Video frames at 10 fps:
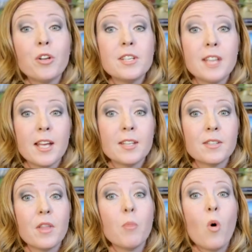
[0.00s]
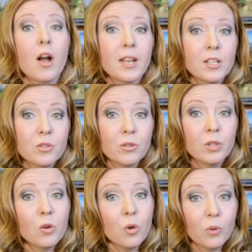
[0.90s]
are the days of them walking into a
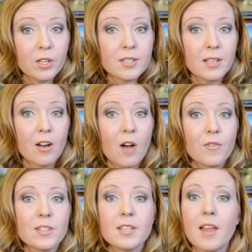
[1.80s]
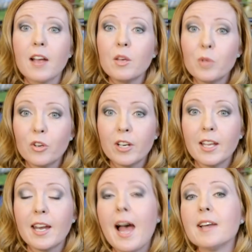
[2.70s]
local real estate office in that
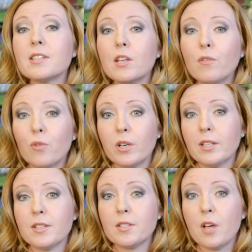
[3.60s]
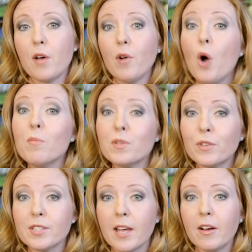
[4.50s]
community and asking for a list of homes
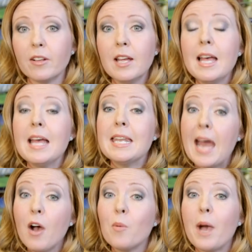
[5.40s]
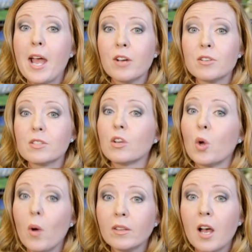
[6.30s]
for sale. Now, buyers
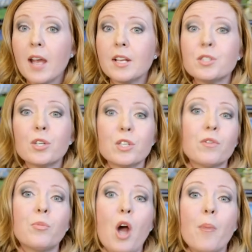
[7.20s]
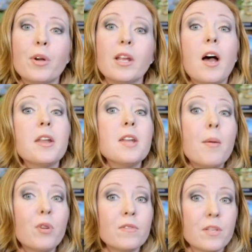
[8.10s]
go online and search for property on a
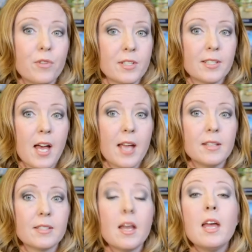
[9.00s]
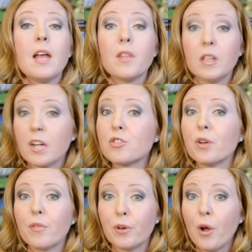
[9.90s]
number of different sites in the
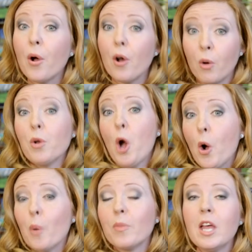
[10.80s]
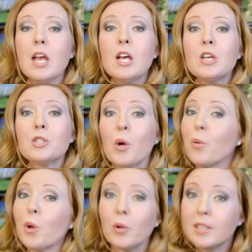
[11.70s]
luxury of their own home. So,
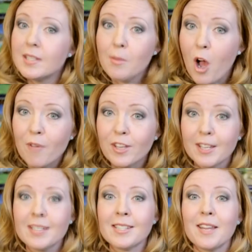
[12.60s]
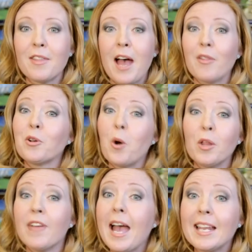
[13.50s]
it would only seem obvious that the
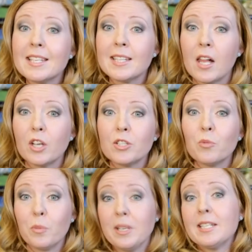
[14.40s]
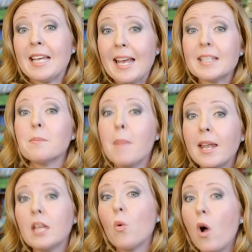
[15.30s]
goal of any seller would be to get as
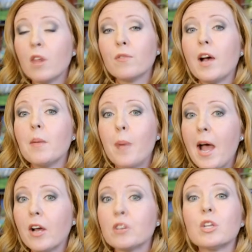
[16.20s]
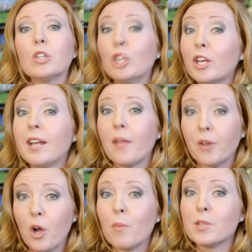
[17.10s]
many qualified buyers looking at
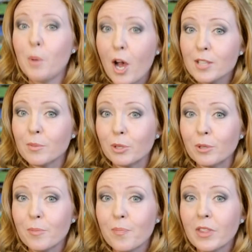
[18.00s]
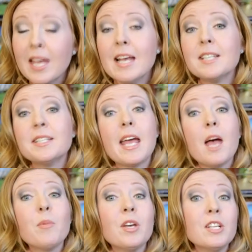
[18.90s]
their home as possible. Today,
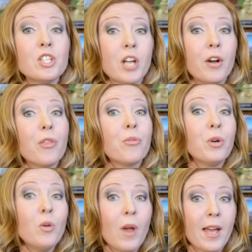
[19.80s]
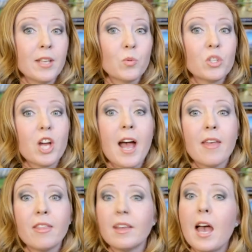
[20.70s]
I'm going to share three ways which
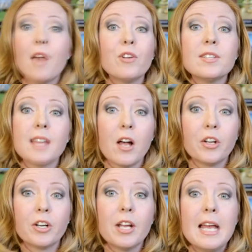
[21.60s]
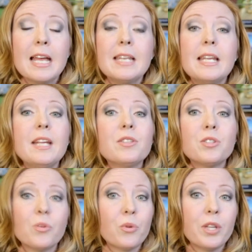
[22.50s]
I think every seller needs
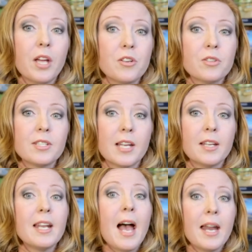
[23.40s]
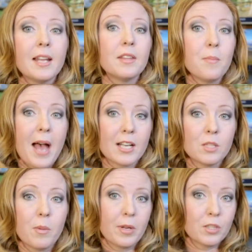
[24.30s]
to really understand and how to get the
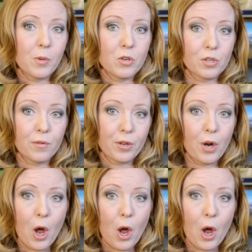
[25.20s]
maximum exposure for their